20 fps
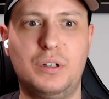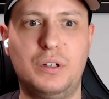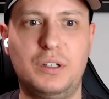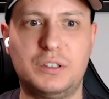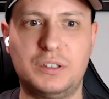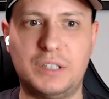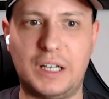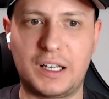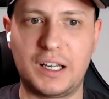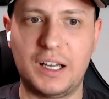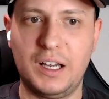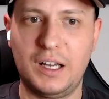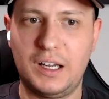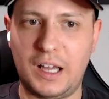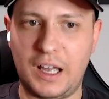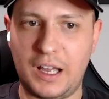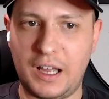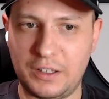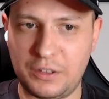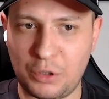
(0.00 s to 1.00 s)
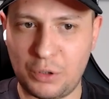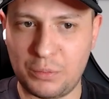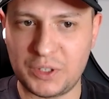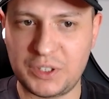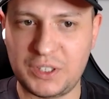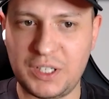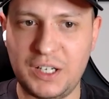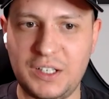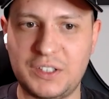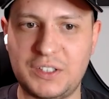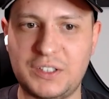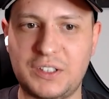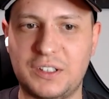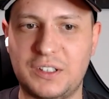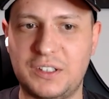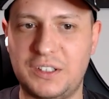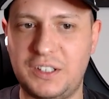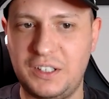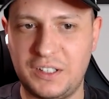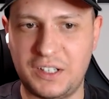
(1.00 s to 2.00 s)
Like Thomas Edison,
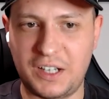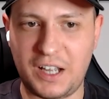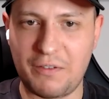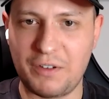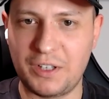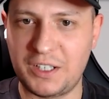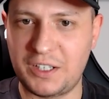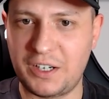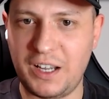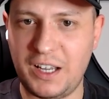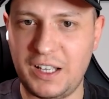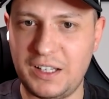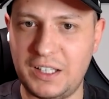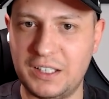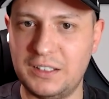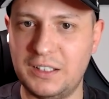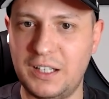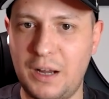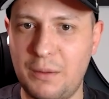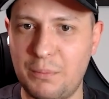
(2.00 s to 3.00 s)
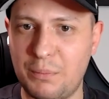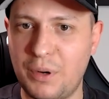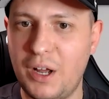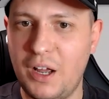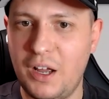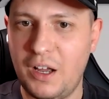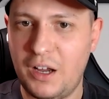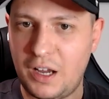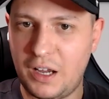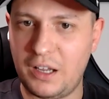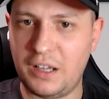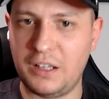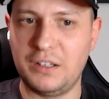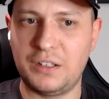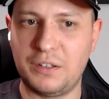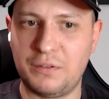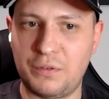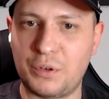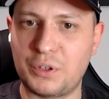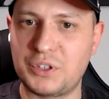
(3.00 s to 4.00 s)
did haven't created the lamp in the
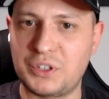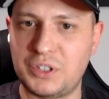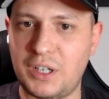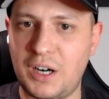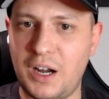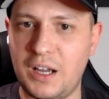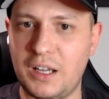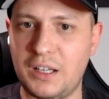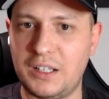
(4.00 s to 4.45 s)
first try.